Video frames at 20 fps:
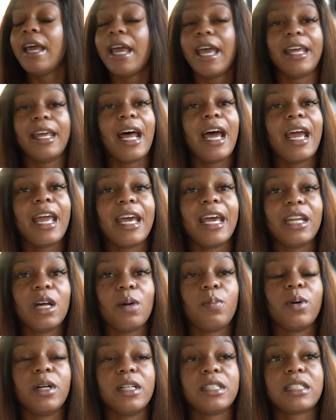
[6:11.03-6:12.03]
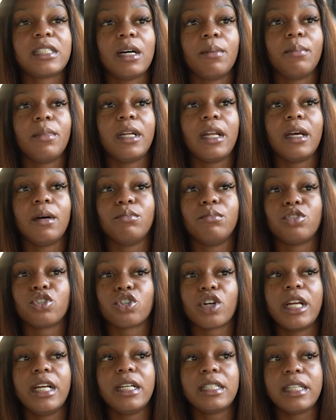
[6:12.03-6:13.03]
And I ended up putting some of them
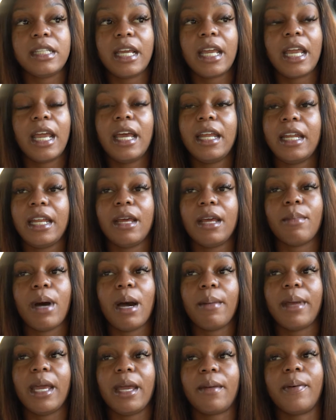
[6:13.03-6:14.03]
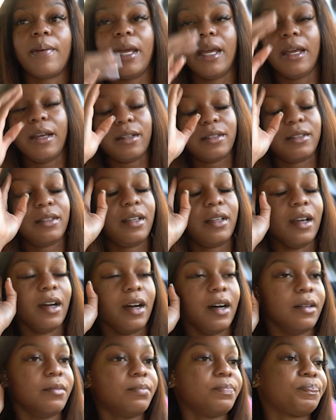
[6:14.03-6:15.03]
drinks and candy in my backpack,
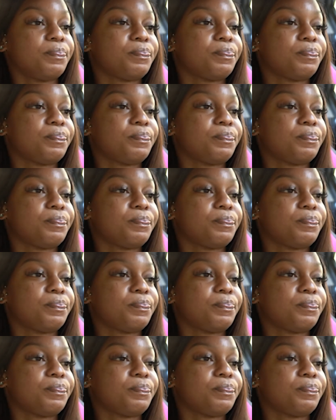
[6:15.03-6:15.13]
y'all.